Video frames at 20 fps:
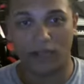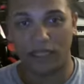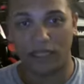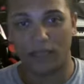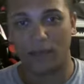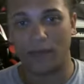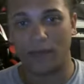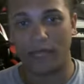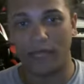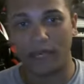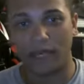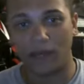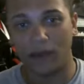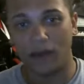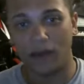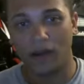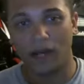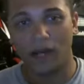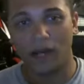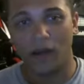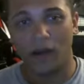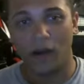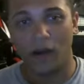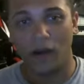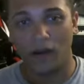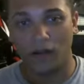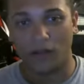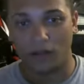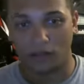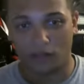at the beginning,
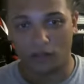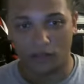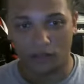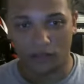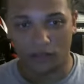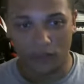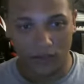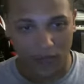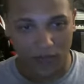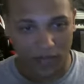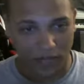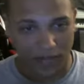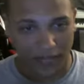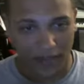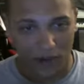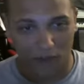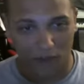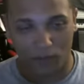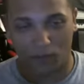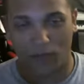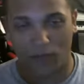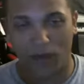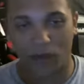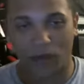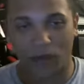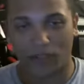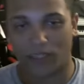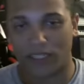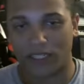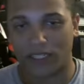do not count
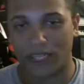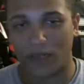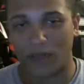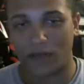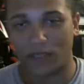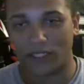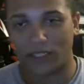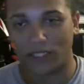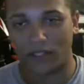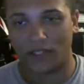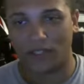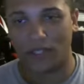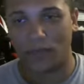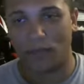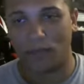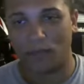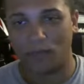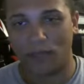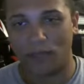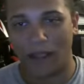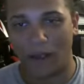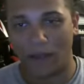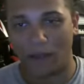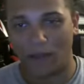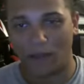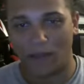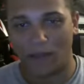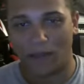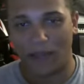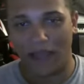pre-orders as day one sales. They count
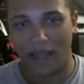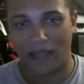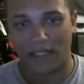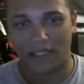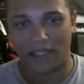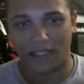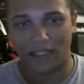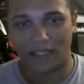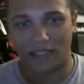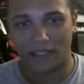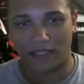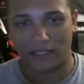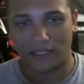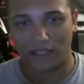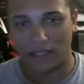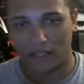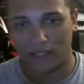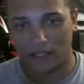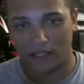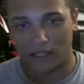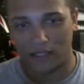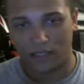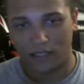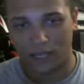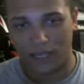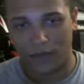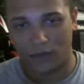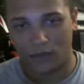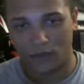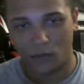them as
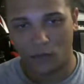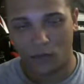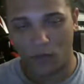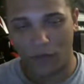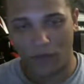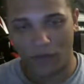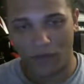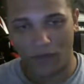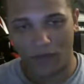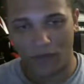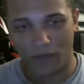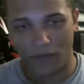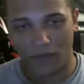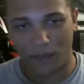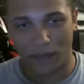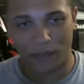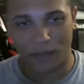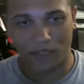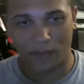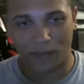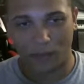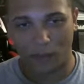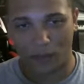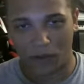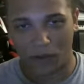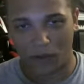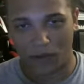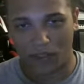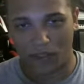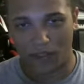sales when the person
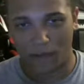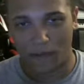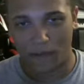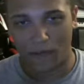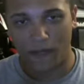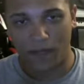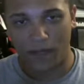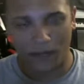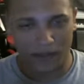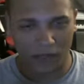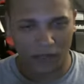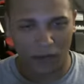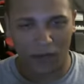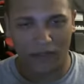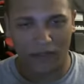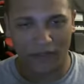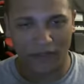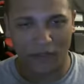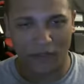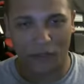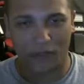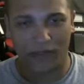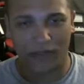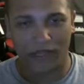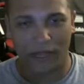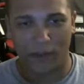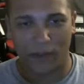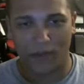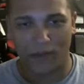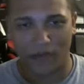pre-orders them. The only thing they really
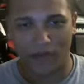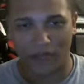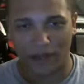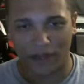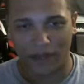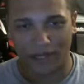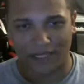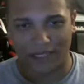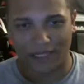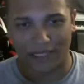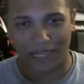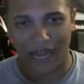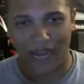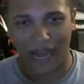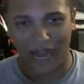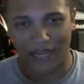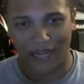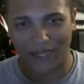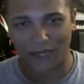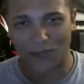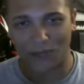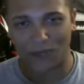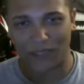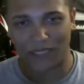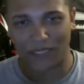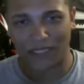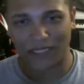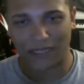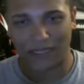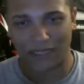help you get on is the hot new
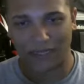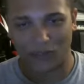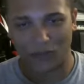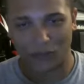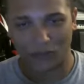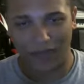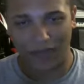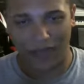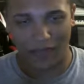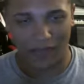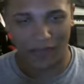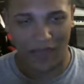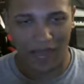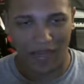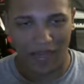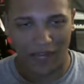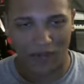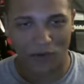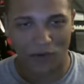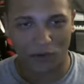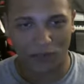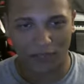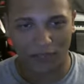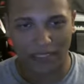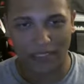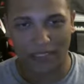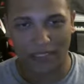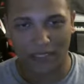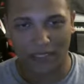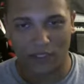release, the hot new
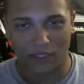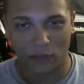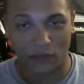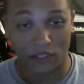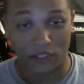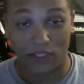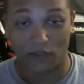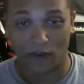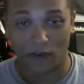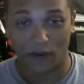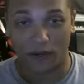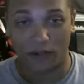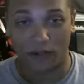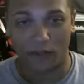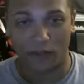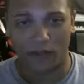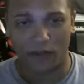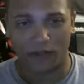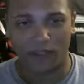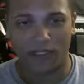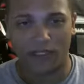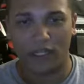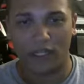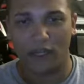release list, which is very important.